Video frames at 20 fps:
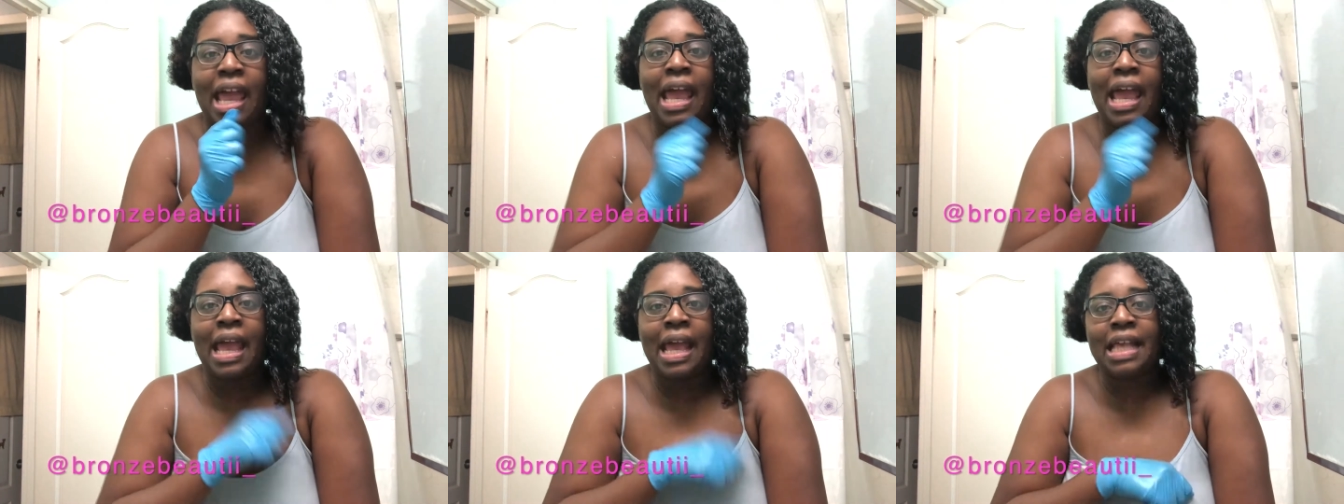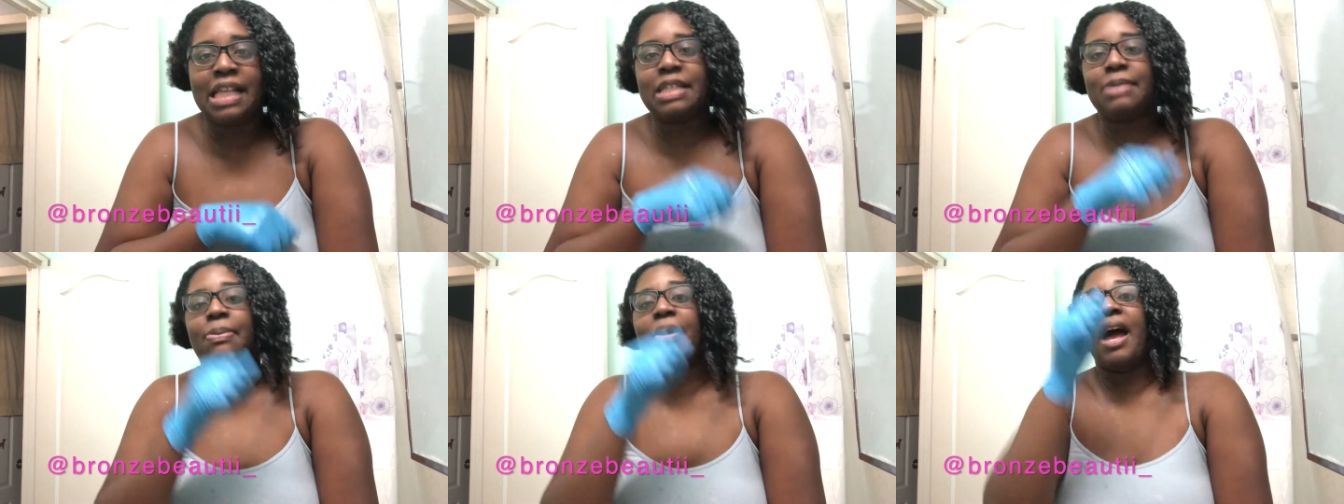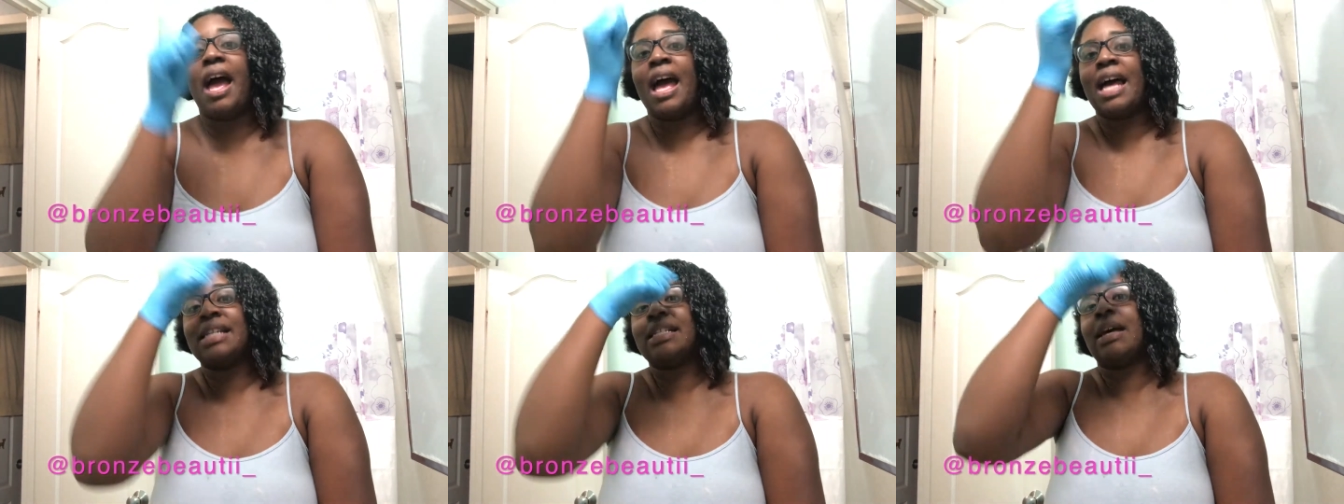ends, but
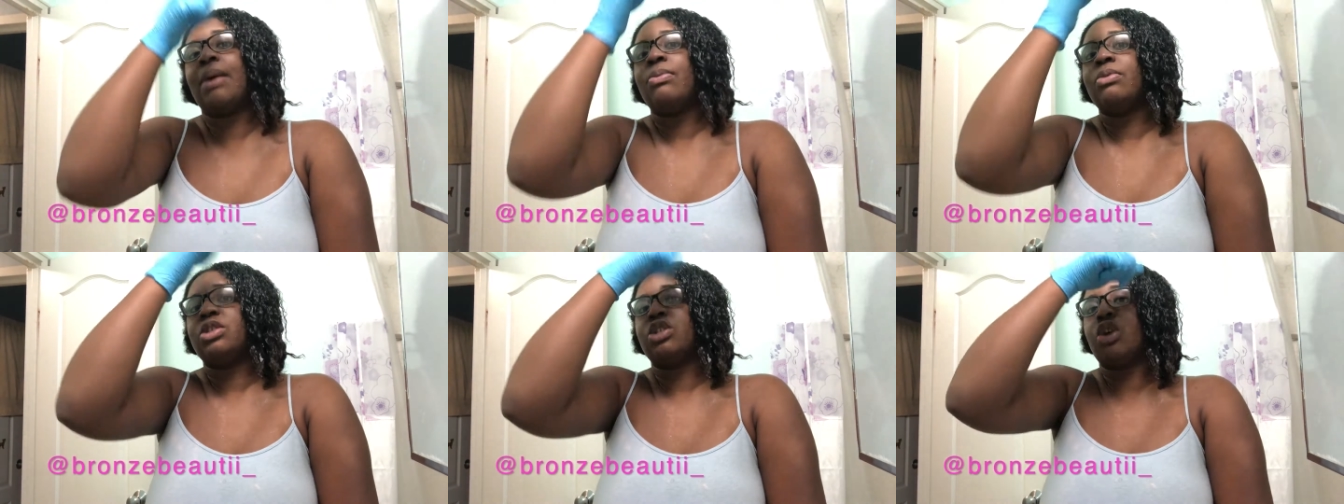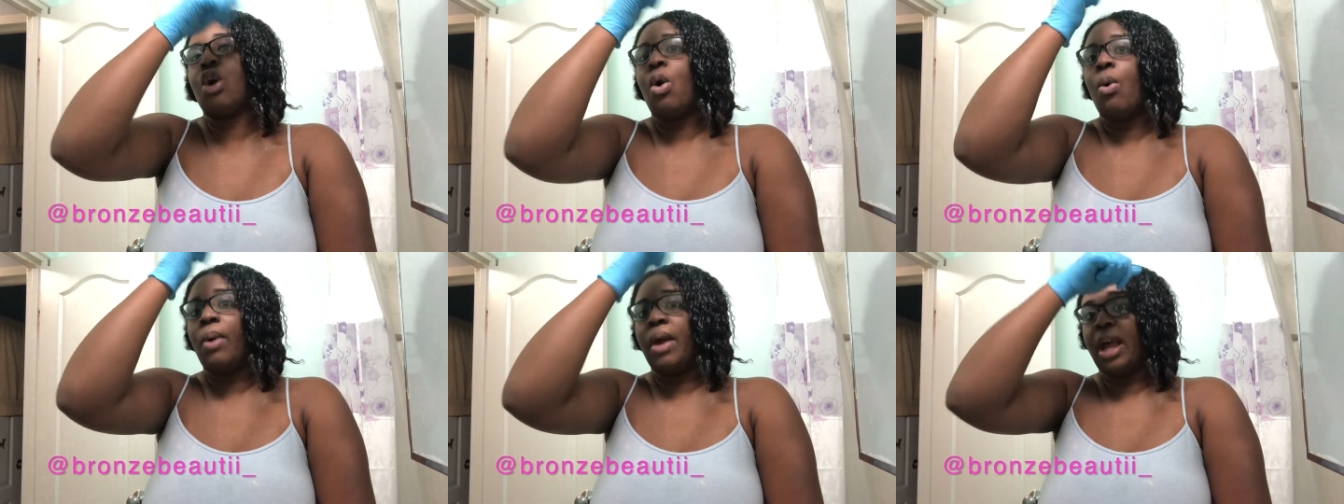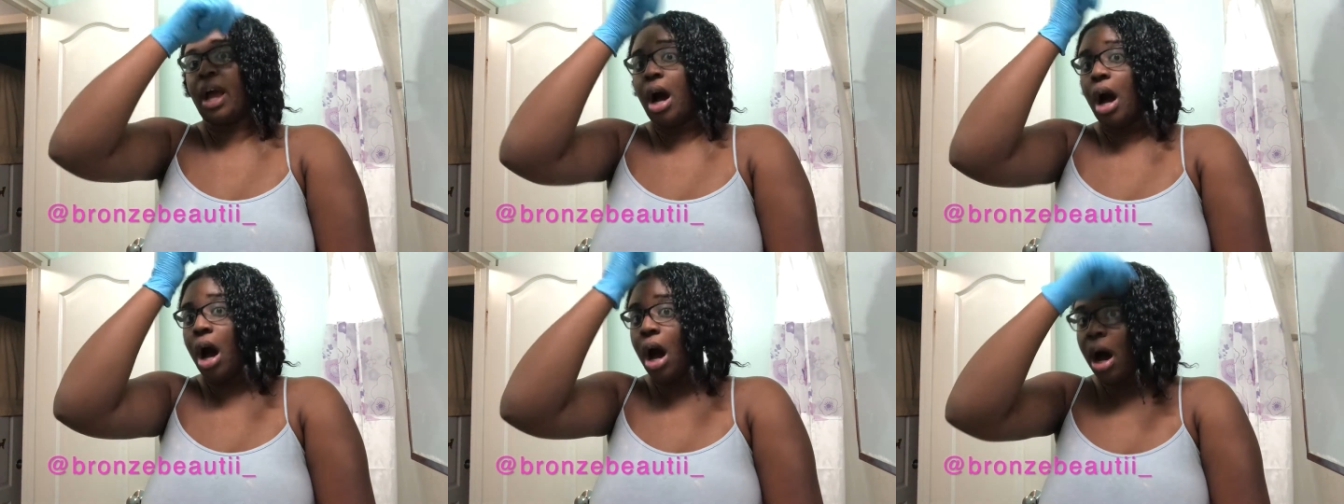as I was going
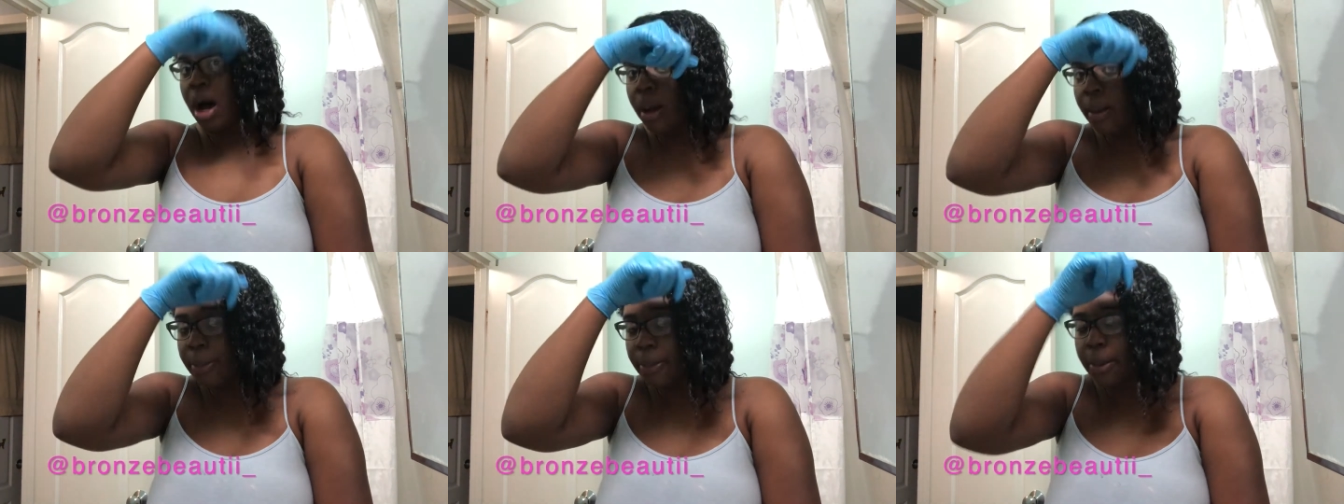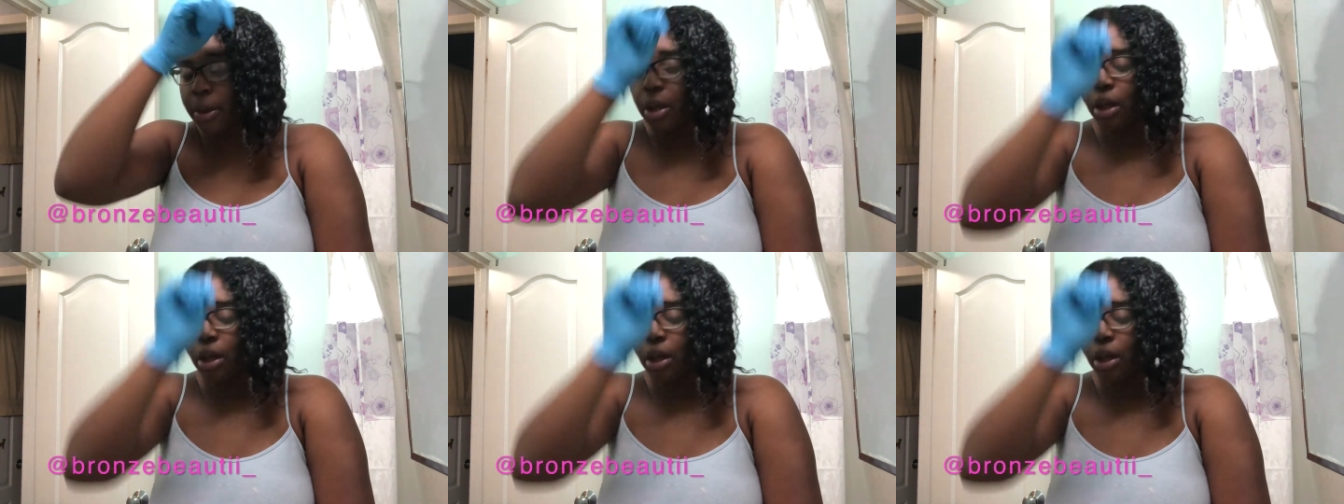up,